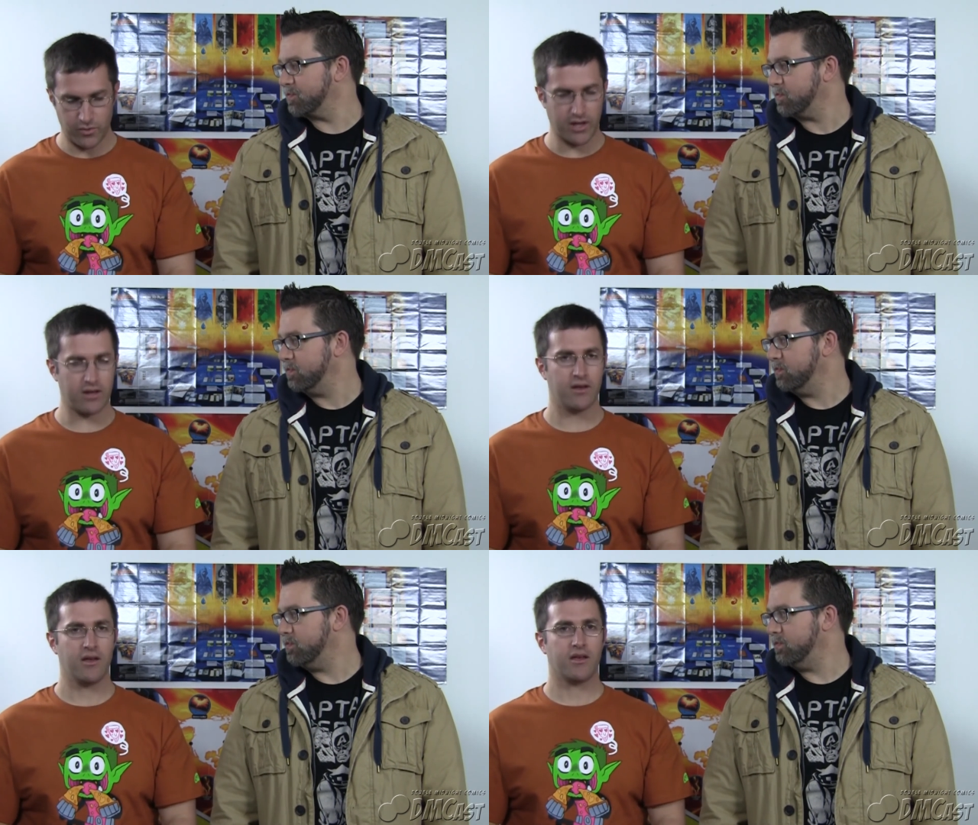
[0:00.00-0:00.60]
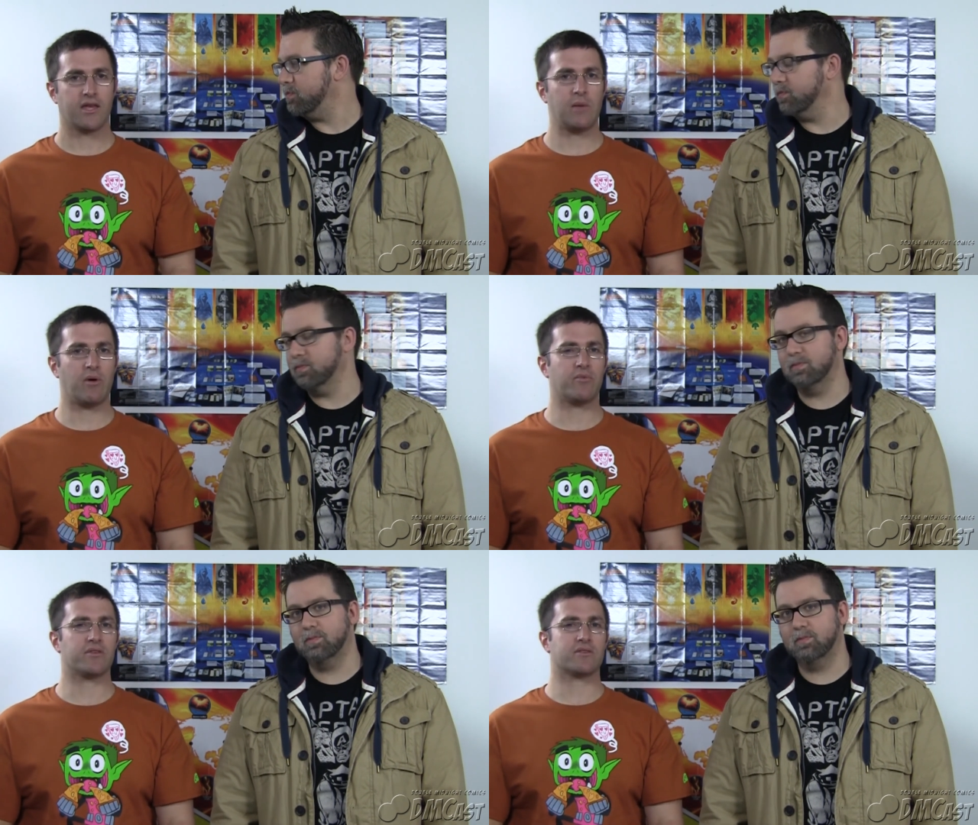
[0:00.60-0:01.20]
Speaker 1: week. Keep
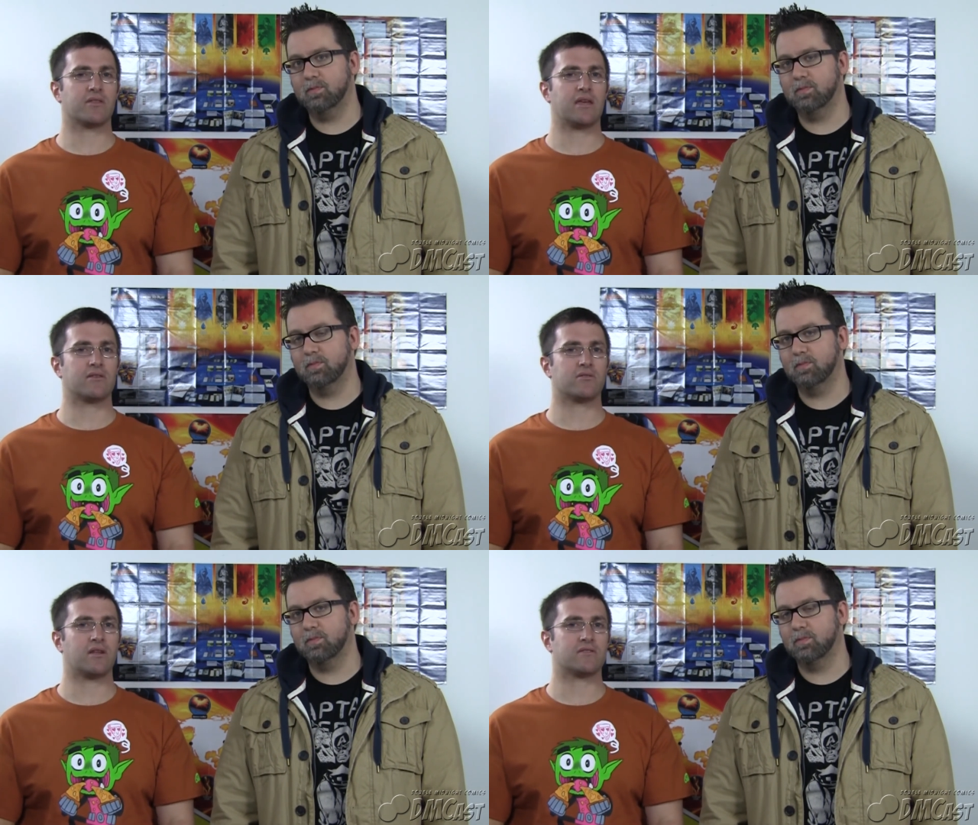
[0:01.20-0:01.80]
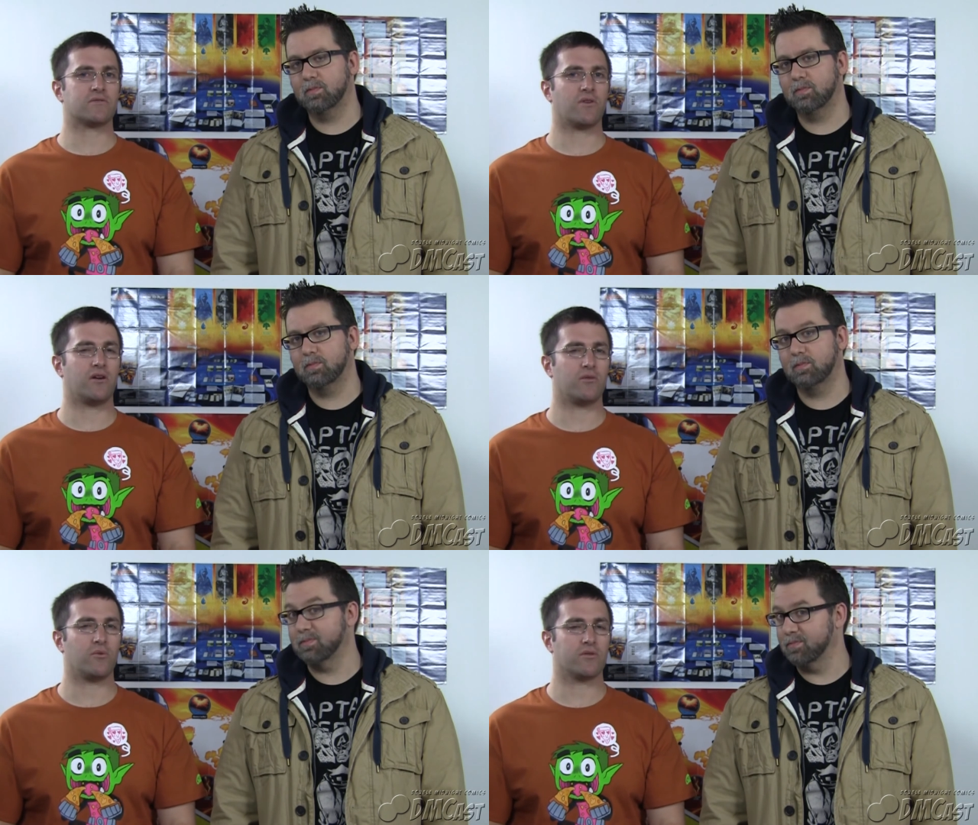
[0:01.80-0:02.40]
up with us on the internets for all
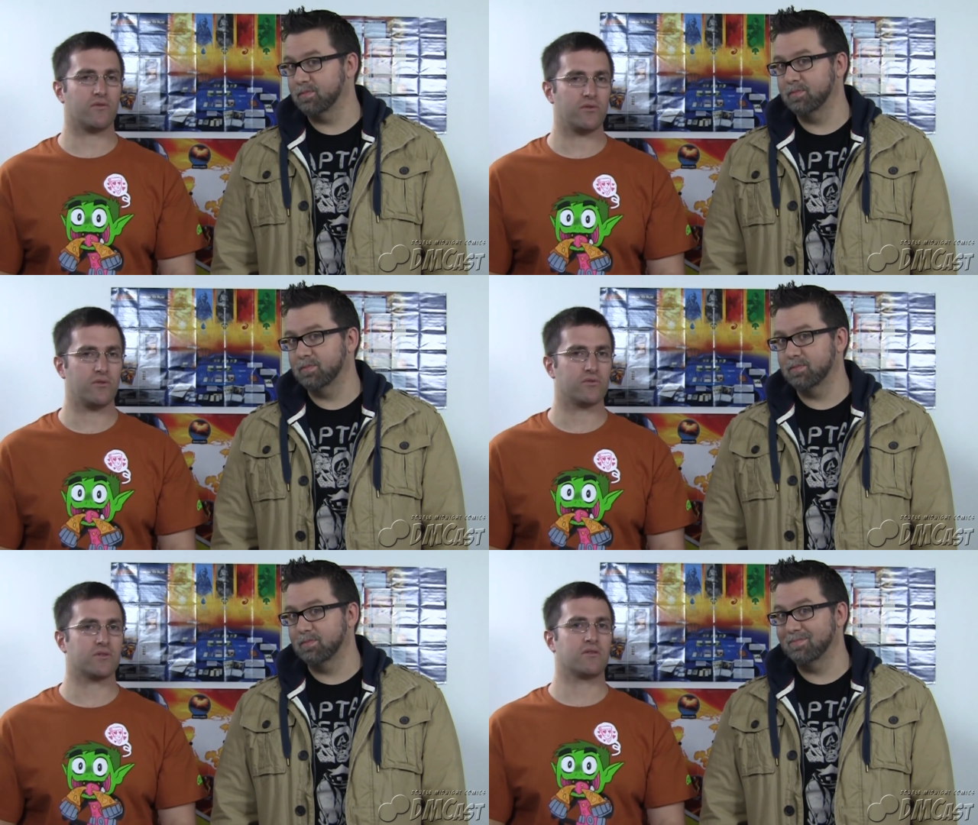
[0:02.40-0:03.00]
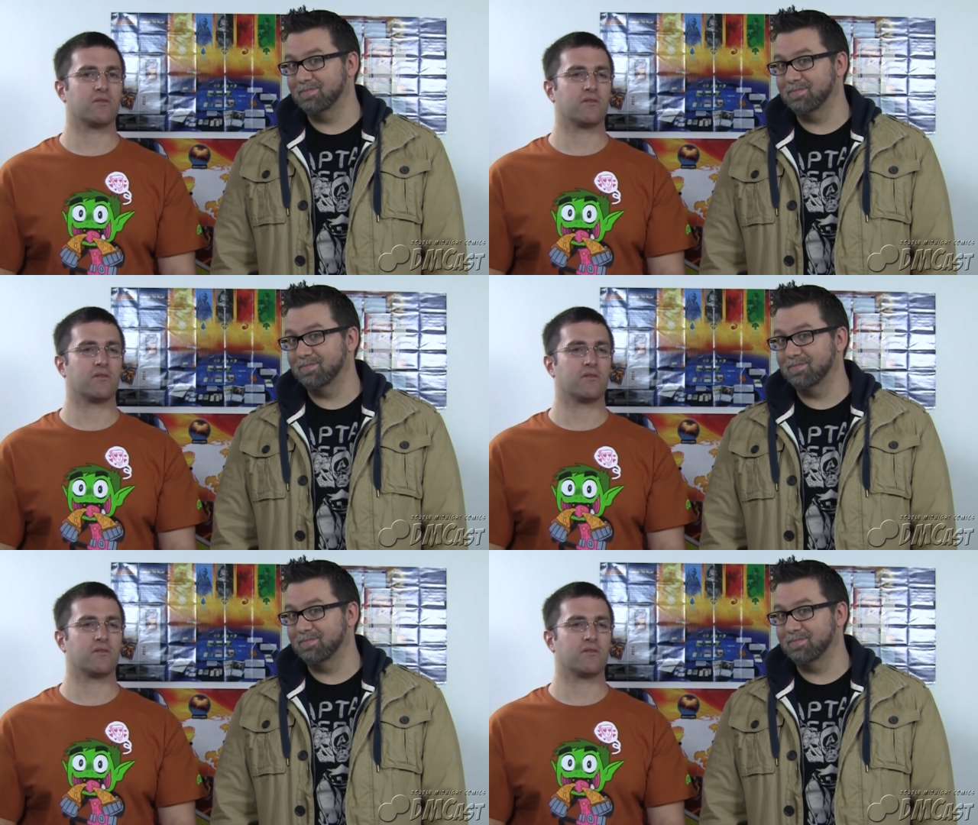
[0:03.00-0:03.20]
the wonderful news